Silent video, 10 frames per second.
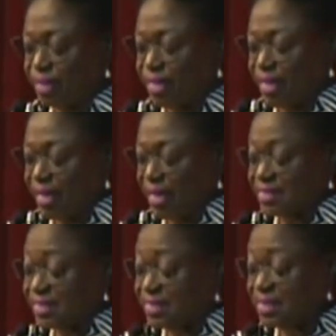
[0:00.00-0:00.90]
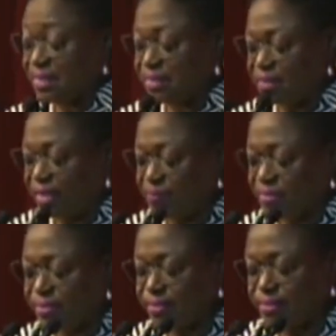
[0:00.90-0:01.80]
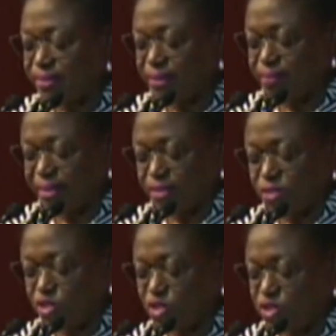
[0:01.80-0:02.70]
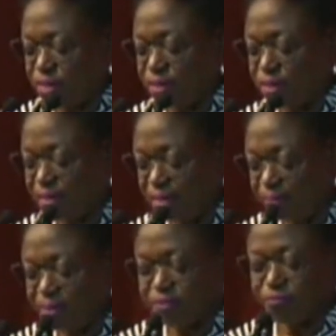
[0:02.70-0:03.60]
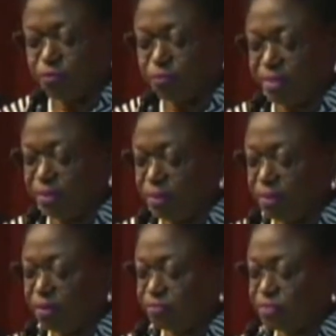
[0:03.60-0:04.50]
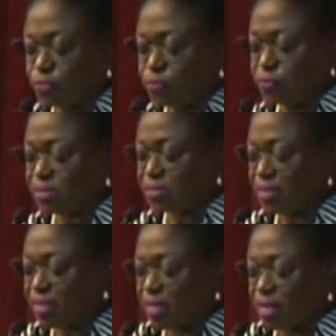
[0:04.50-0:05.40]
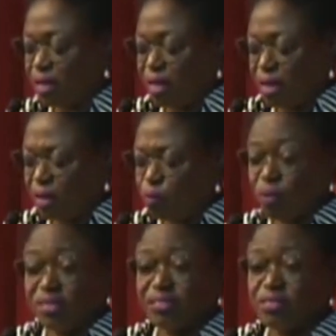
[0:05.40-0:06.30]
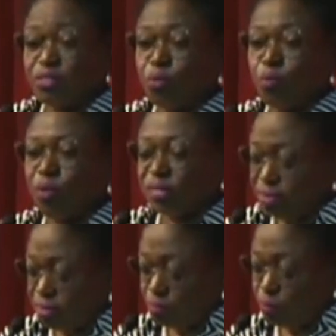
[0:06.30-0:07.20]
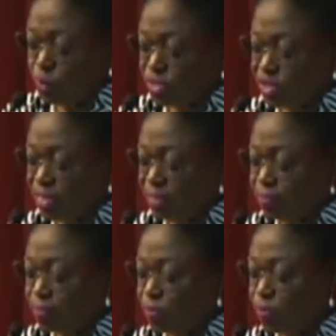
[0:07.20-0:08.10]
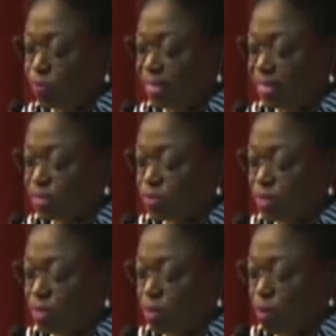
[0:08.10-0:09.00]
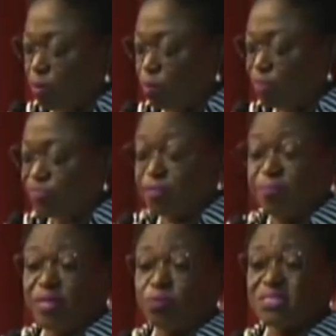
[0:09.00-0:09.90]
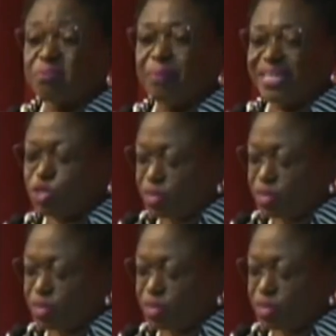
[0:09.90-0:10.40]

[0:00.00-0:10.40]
As a little girl, I would sit on a bench he built for me on afternoons and watch, watch, watch him create what for me was magic.